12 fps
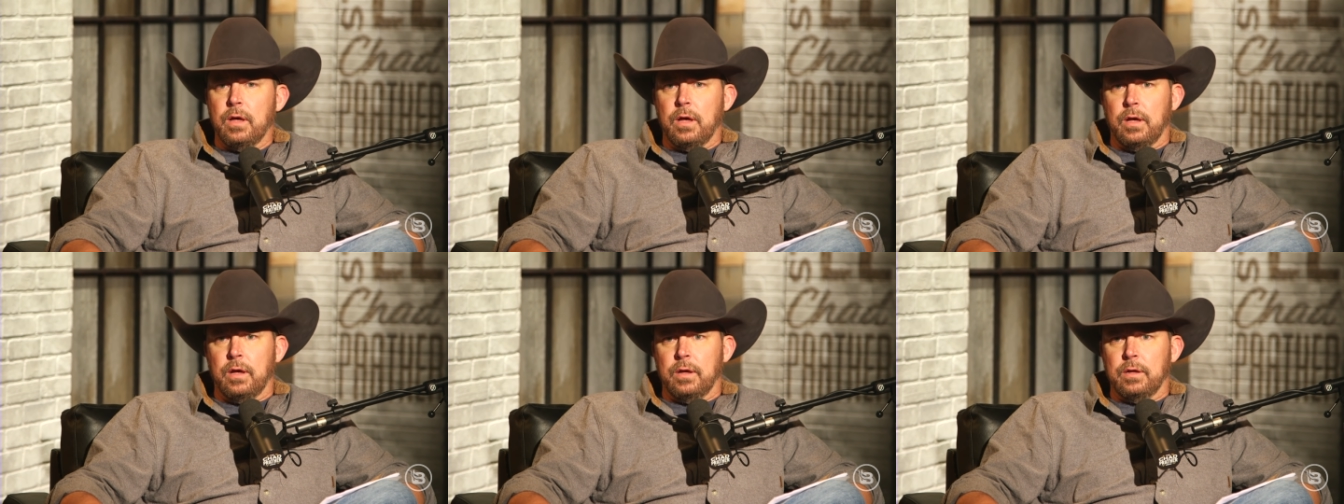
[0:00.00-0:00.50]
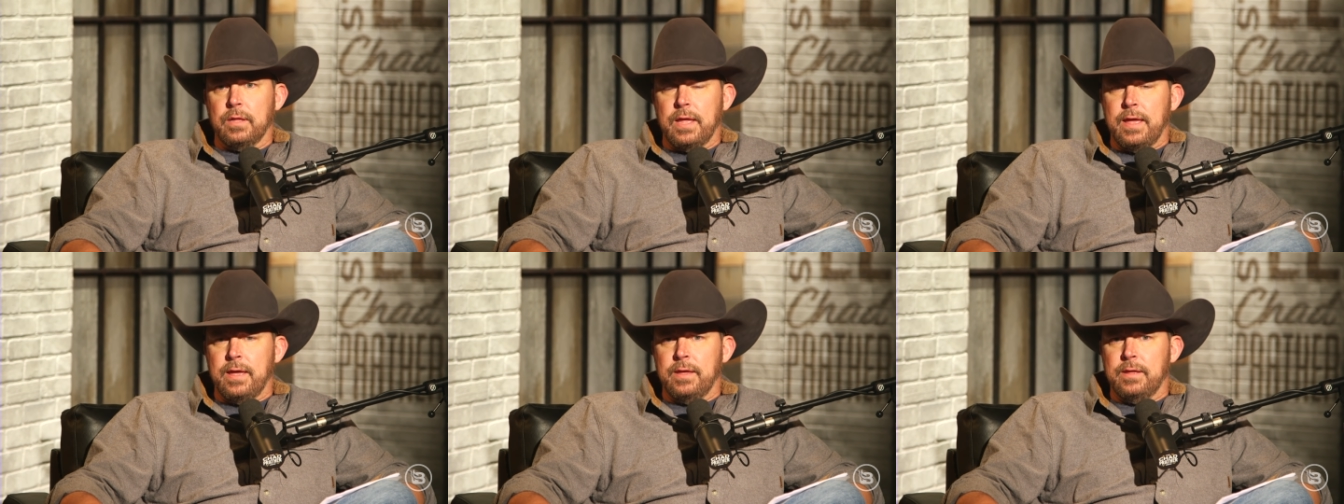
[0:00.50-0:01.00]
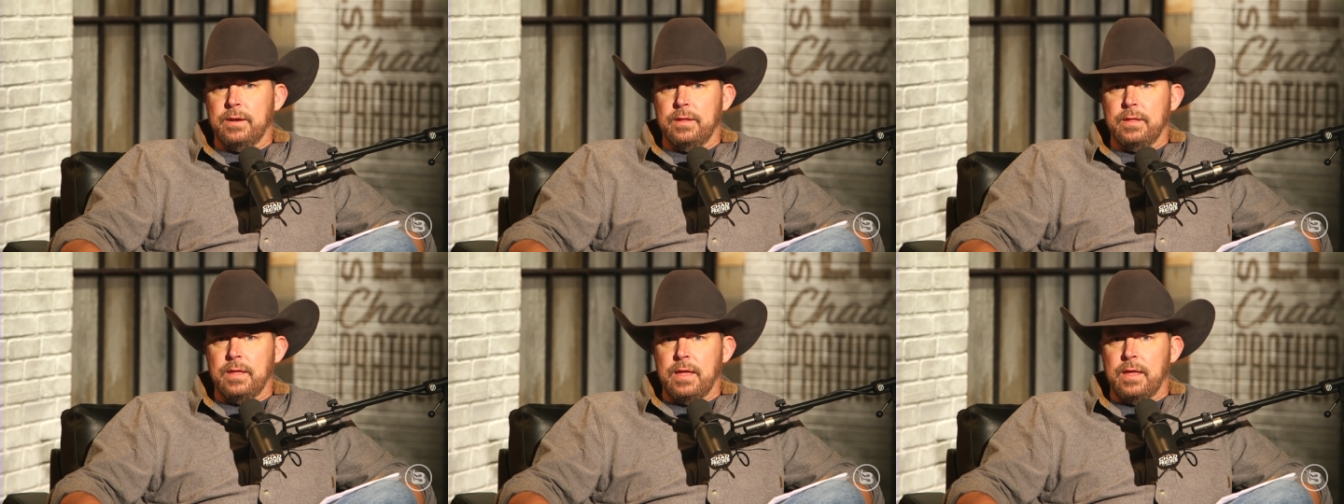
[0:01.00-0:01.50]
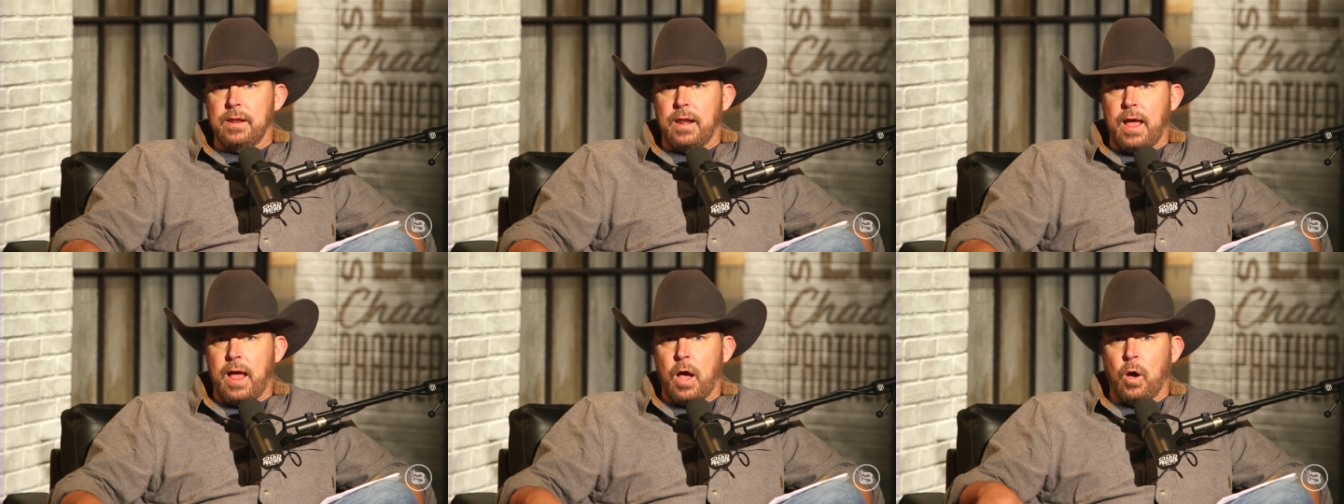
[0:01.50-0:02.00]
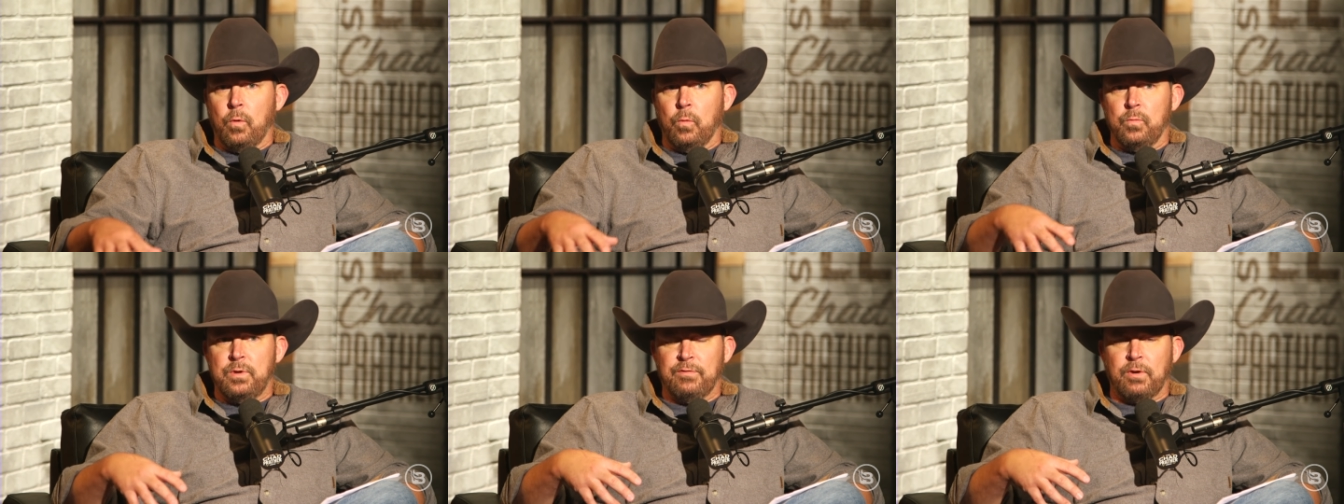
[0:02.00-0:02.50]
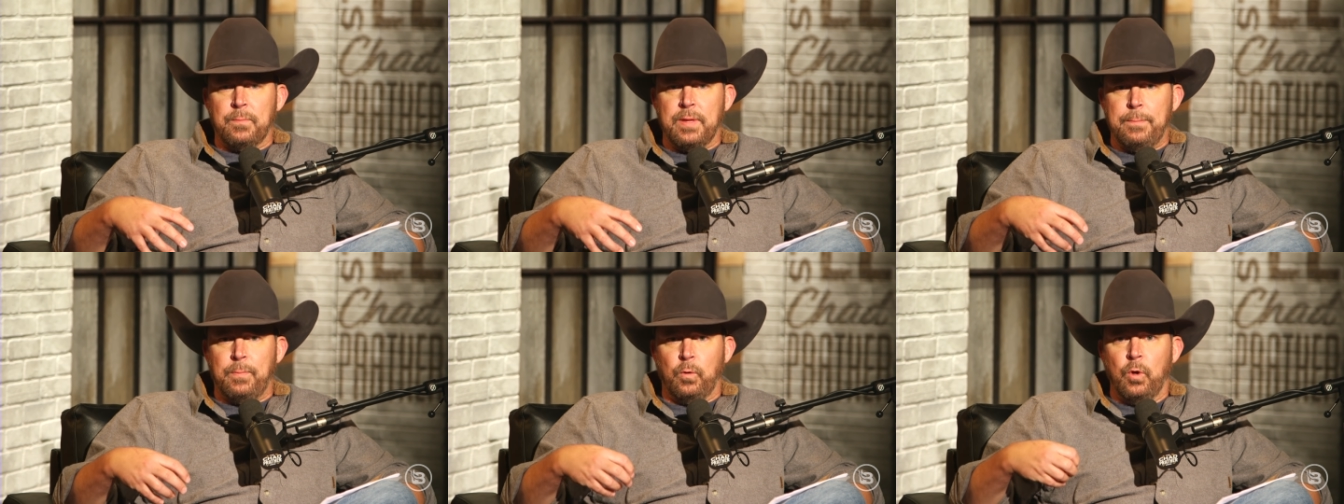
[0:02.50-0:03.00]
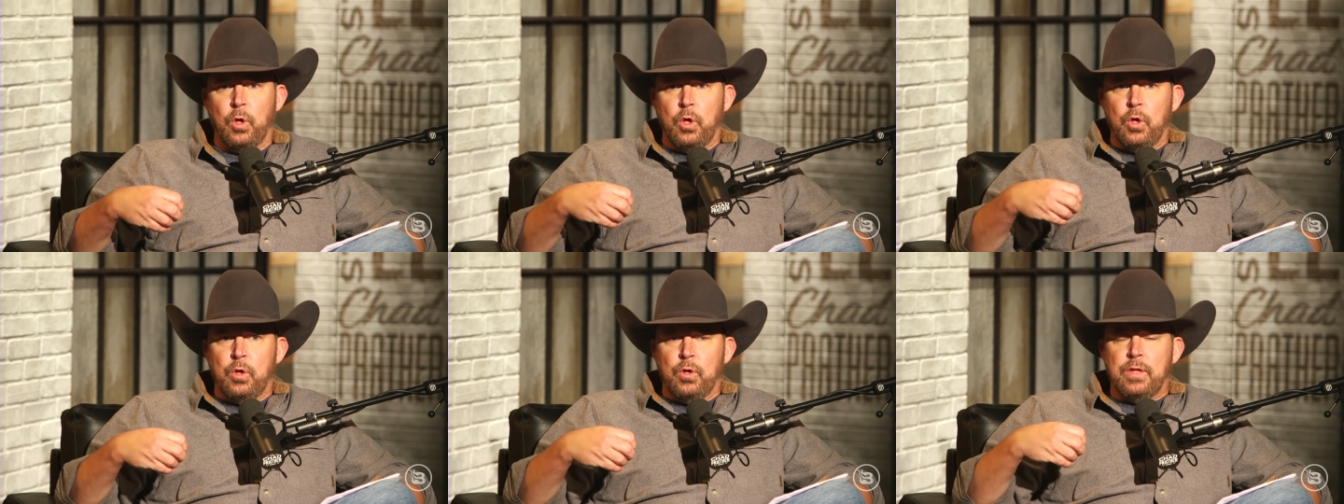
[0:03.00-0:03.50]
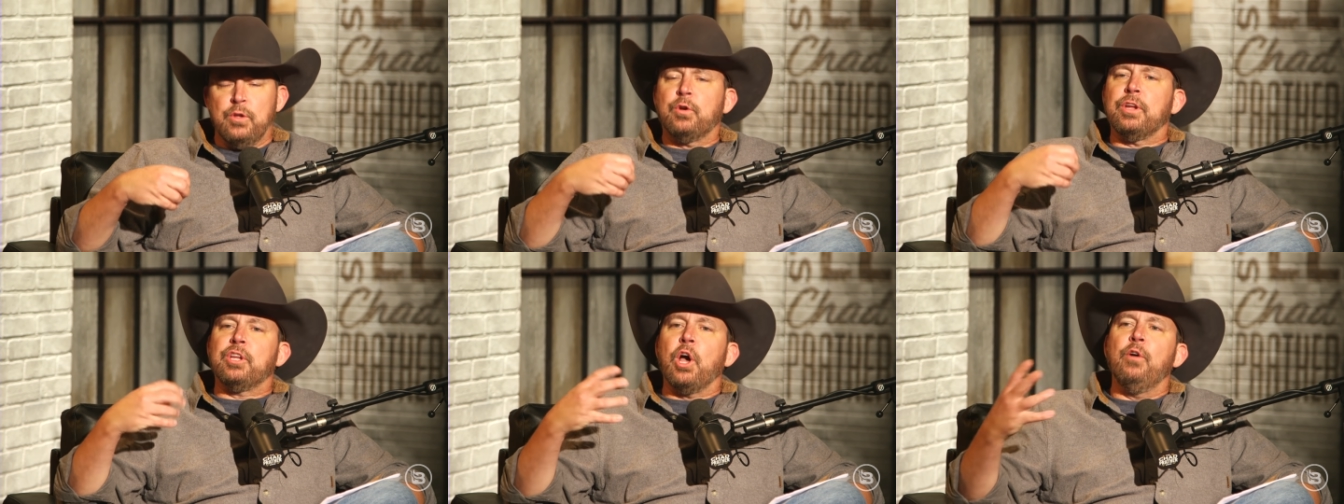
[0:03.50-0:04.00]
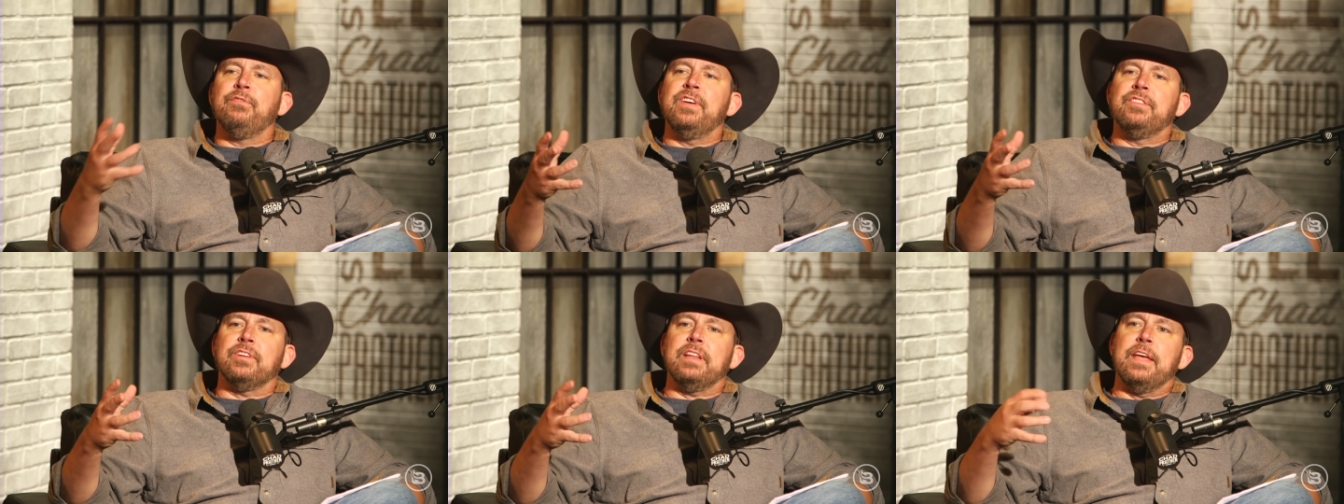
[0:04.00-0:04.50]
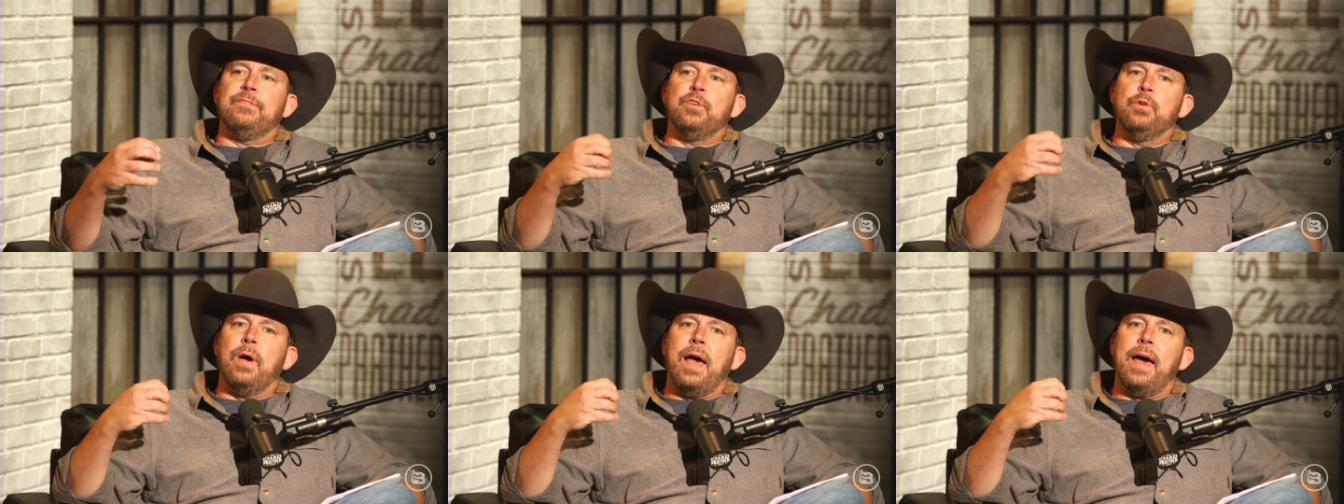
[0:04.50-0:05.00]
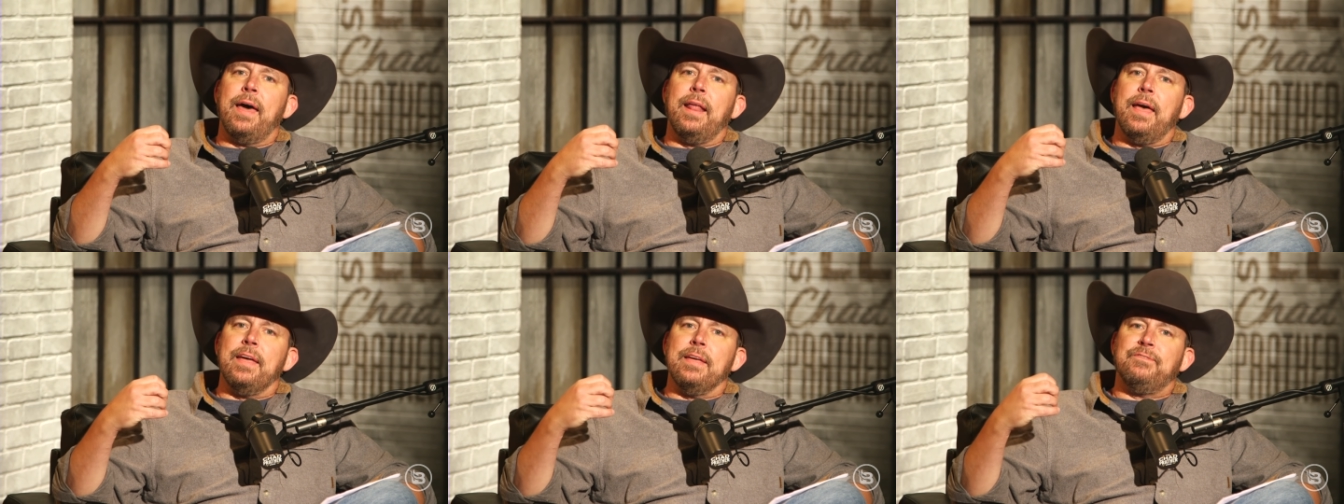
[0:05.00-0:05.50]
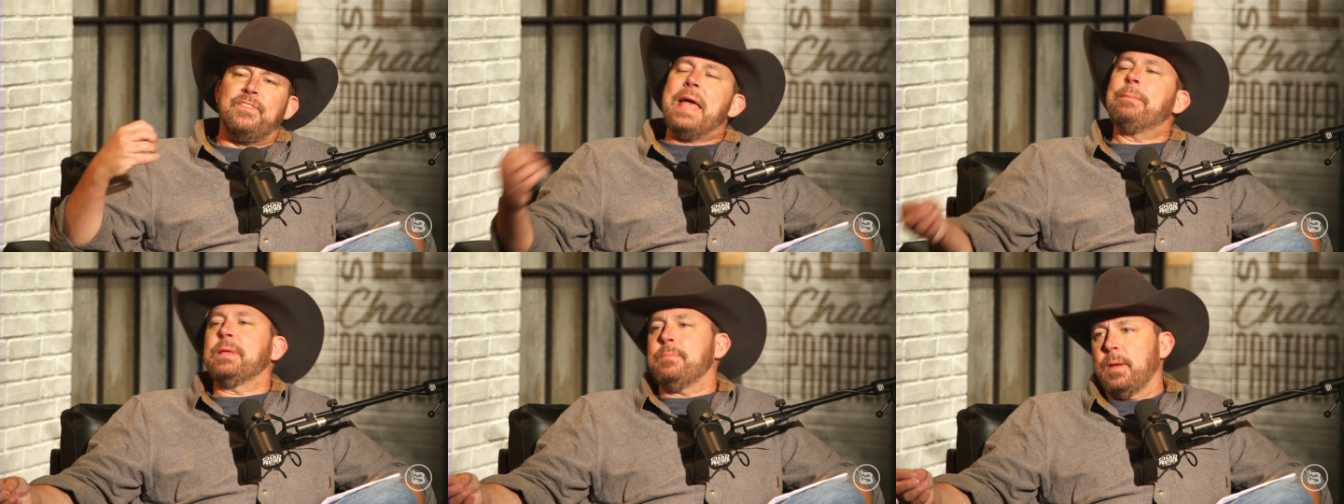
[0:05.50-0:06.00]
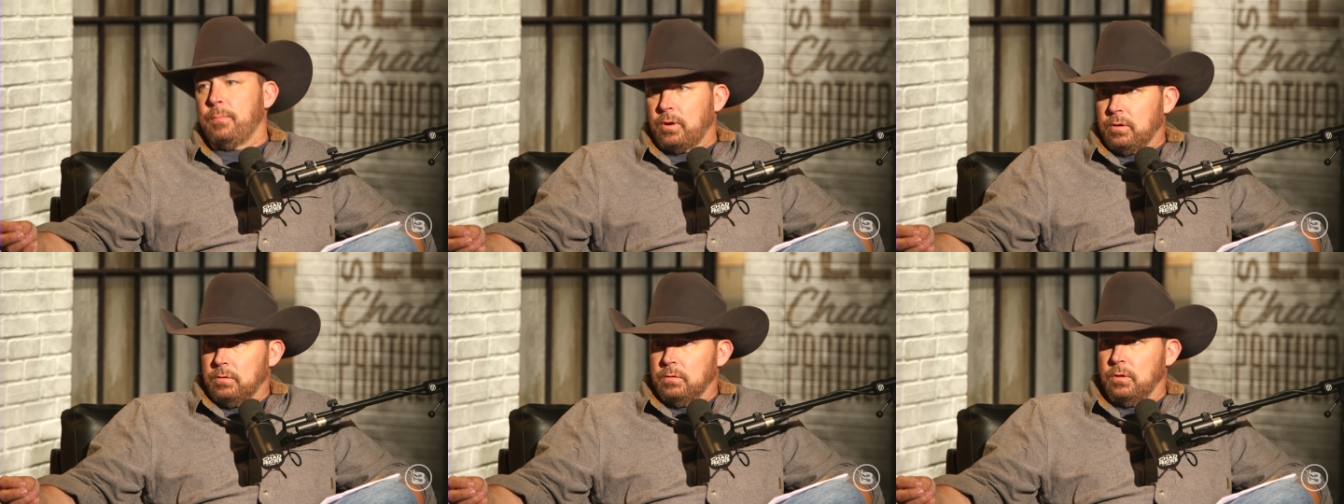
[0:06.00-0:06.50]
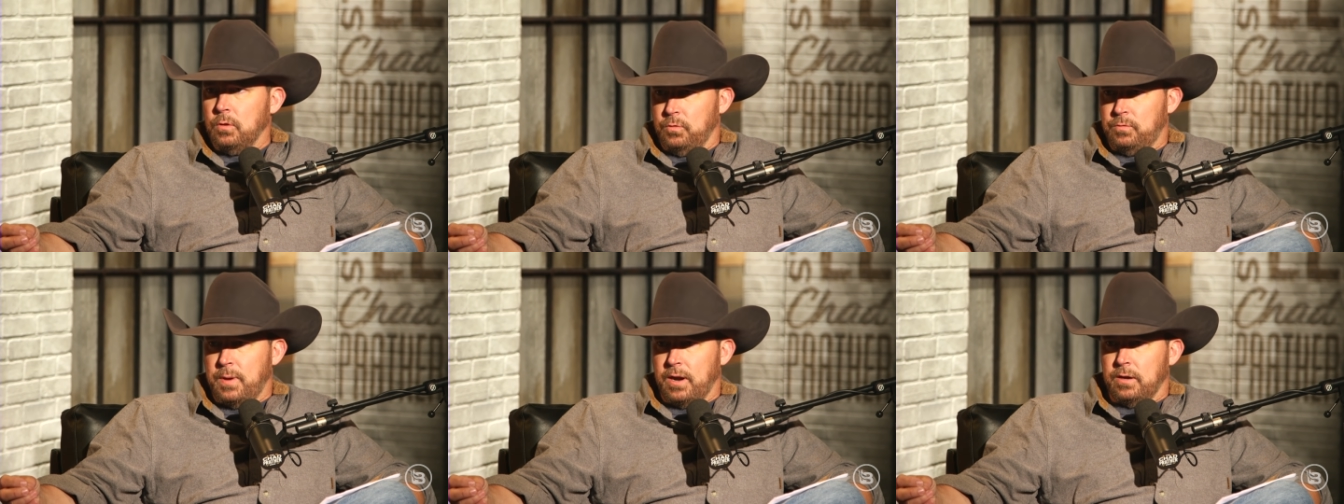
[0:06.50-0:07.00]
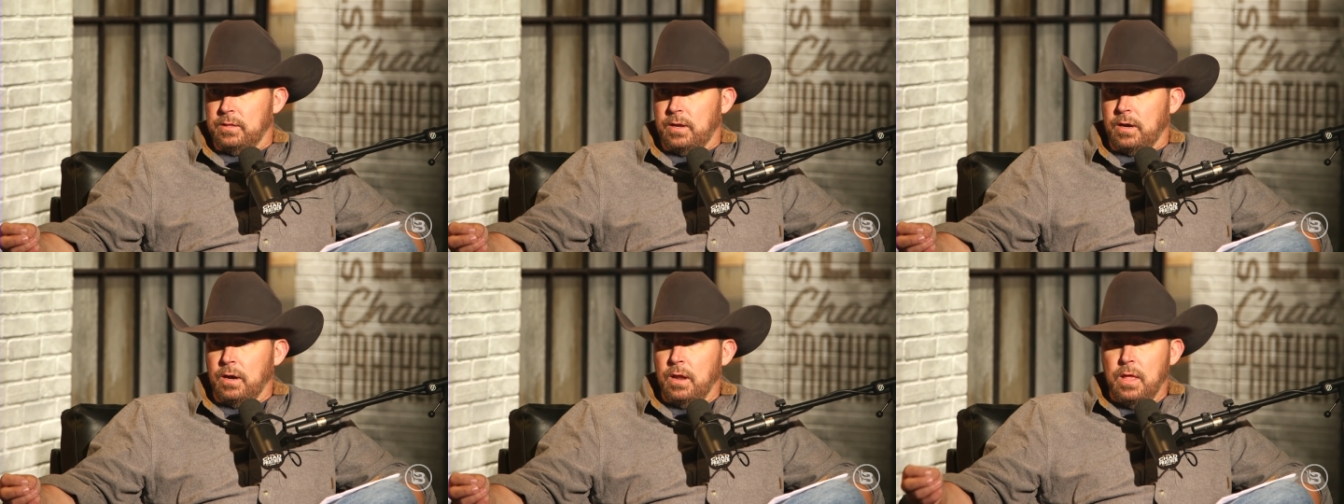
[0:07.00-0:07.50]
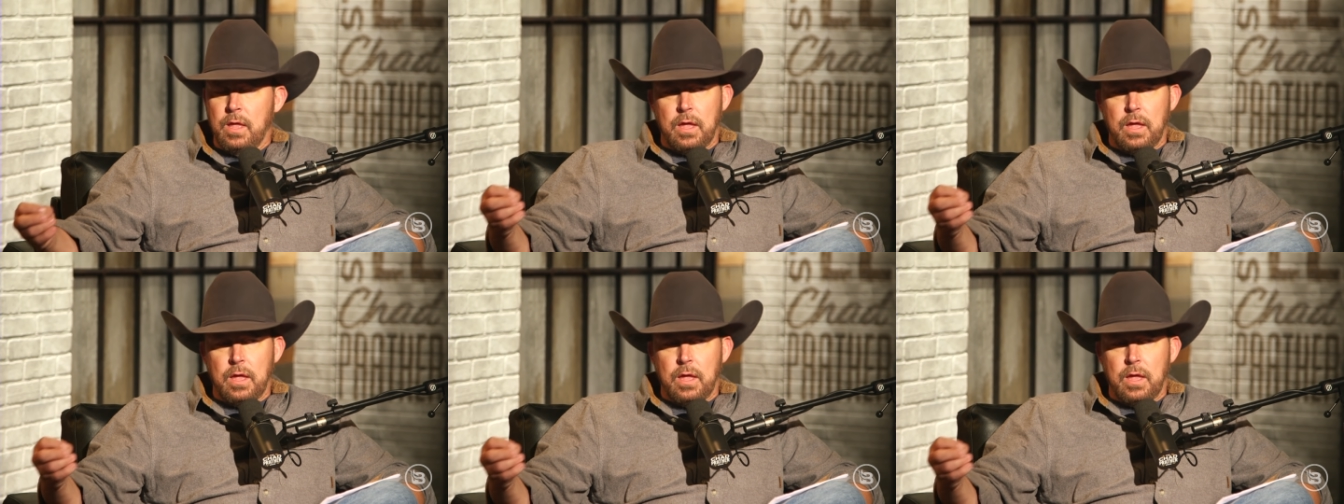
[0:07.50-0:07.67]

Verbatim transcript: uh, and and how different people you could go visit if you had a family member who was mm-hmm. buried there.